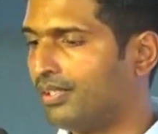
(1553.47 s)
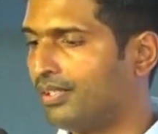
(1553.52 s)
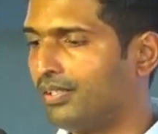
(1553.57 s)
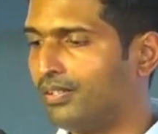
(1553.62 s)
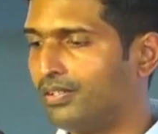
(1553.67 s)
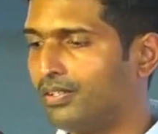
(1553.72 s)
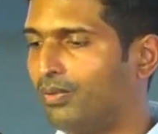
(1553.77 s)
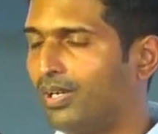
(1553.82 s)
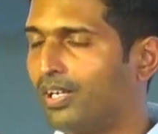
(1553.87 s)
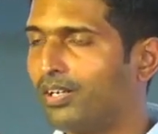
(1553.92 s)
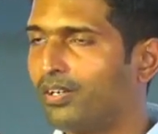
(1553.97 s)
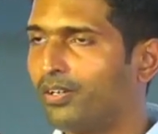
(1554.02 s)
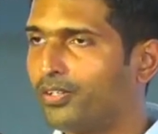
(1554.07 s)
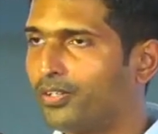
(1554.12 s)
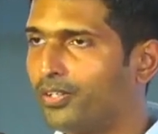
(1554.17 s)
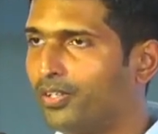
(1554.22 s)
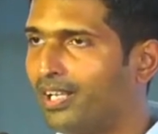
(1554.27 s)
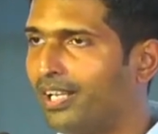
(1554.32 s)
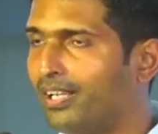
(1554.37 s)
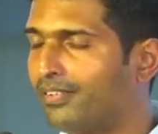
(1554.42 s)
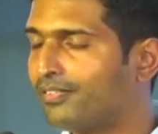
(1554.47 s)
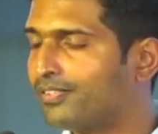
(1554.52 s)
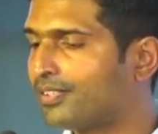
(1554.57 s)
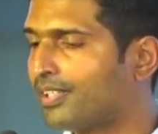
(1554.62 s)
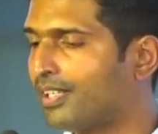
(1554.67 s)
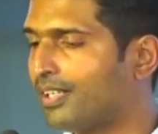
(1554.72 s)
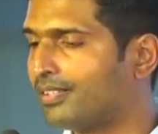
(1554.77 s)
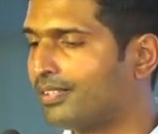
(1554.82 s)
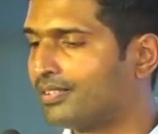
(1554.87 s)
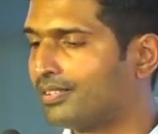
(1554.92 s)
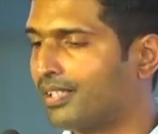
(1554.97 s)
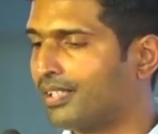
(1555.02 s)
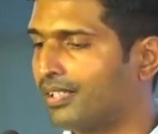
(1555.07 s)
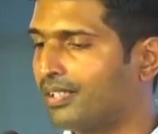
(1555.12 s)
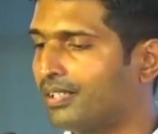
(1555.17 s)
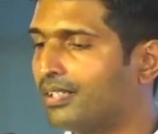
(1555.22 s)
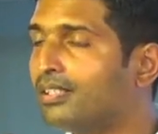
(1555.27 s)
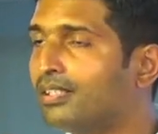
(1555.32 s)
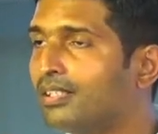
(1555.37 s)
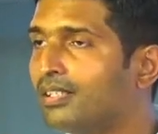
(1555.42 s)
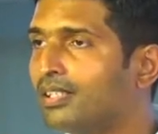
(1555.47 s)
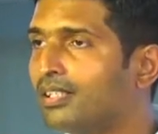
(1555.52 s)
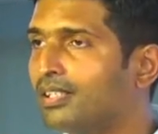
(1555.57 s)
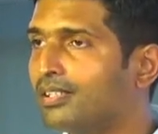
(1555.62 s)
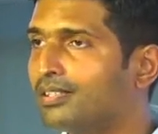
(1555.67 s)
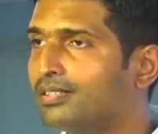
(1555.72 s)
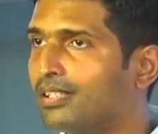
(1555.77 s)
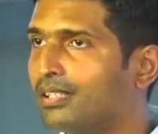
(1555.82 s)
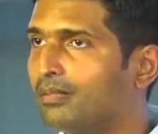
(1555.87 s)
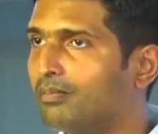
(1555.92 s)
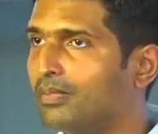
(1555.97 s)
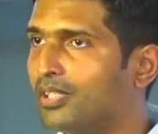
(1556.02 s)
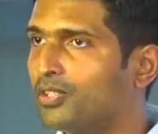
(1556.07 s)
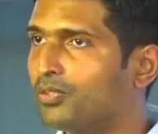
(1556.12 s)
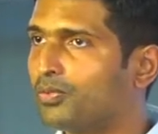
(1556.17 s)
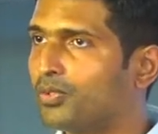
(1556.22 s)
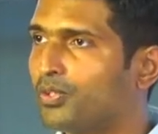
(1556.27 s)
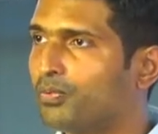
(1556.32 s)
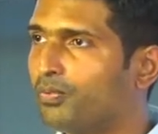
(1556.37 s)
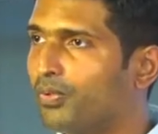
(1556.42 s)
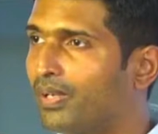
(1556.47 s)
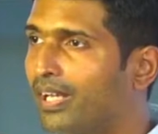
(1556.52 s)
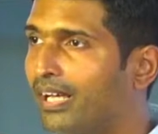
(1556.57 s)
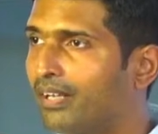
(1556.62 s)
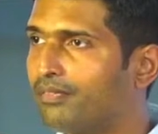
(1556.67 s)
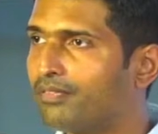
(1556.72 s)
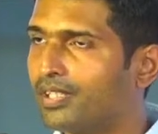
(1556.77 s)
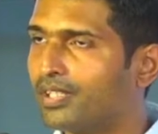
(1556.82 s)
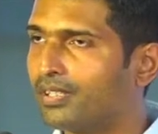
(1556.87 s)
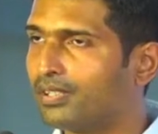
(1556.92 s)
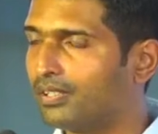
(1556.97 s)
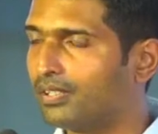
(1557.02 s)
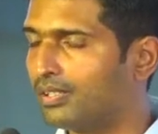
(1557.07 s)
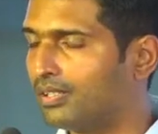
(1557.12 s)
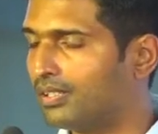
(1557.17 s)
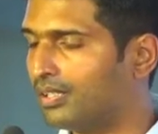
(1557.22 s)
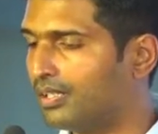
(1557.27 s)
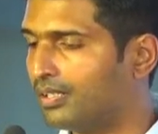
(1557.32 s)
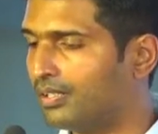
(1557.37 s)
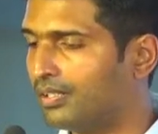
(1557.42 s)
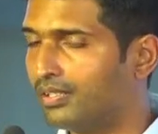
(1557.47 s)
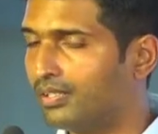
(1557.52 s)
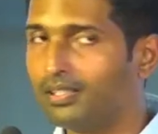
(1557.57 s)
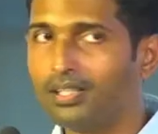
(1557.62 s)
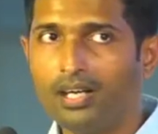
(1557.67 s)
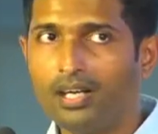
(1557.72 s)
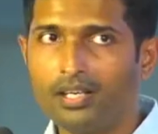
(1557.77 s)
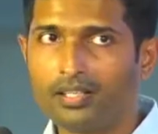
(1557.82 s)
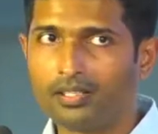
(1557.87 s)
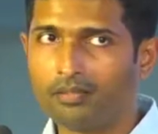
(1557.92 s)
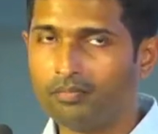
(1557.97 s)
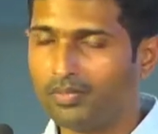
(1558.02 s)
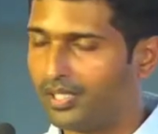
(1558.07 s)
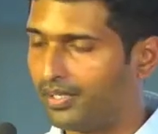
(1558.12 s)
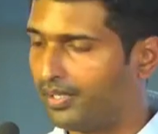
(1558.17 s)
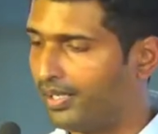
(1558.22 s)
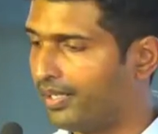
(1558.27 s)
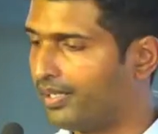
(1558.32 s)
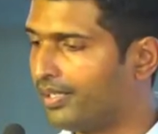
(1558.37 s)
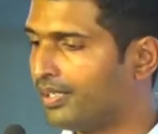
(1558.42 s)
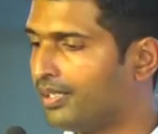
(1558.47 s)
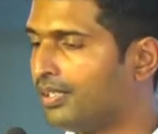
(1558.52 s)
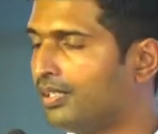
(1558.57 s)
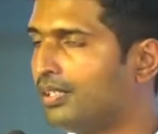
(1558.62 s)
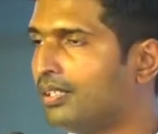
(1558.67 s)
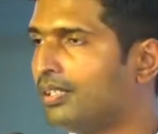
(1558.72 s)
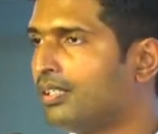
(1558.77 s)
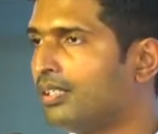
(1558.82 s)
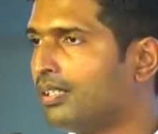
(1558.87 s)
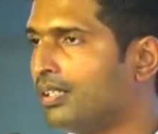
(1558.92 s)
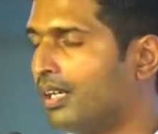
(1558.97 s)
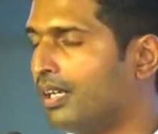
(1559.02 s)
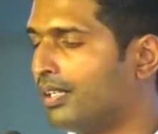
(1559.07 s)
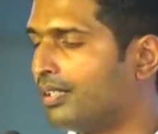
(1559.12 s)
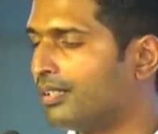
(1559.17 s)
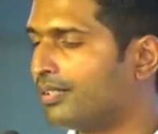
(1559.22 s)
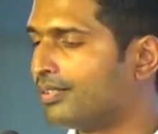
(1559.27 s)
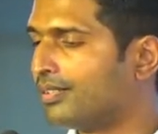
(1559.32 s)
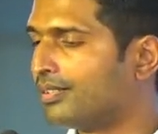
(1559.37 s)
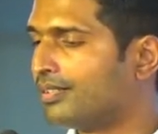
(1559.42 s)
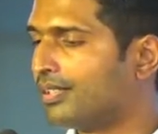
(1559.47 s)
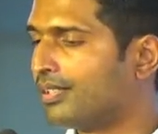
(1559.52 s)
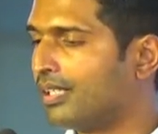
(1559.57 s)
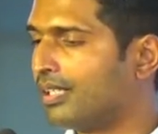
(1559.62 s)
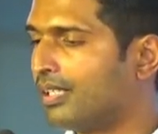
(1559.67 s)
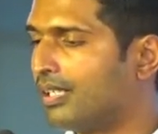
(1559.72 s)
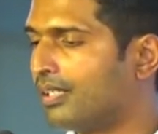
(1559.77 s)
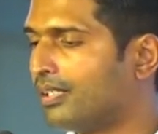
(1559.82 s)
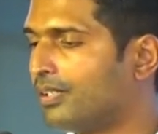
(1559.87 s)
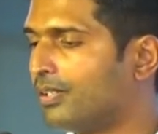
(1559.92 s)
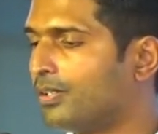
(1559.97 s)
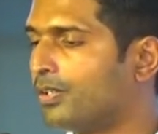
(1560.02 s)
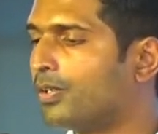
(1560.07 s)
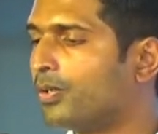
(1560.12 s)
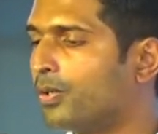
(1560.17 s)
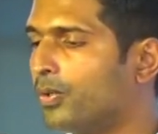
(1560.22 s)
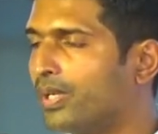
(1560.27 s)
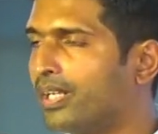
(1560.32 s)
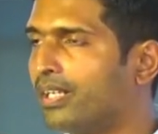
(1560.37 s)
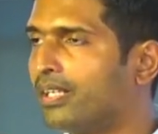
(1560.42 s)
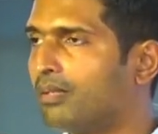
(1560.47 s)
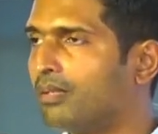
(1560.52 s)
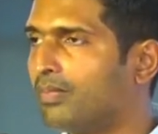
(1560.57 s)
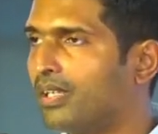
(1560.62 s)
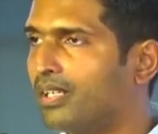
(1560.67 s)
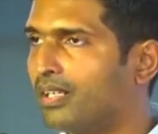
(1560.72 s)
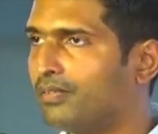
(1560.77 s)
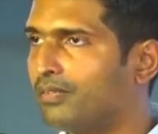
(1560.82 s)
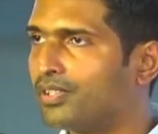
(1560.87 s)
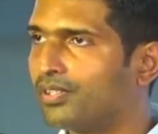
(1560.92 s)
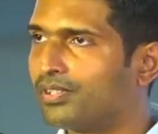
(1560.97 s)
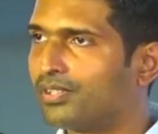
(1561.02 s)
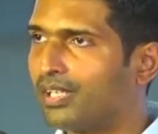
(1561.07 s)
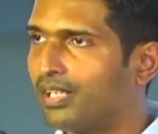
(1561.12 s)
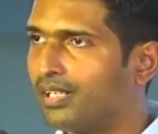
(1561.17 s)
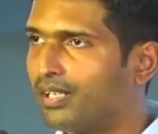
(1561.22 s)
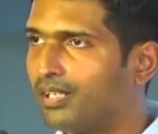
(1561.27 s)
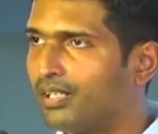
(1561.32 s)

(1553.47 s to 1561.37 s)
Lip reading: the one on your left-hand side is the image which we have taken in our MRI. And this is the routine MRI which is taken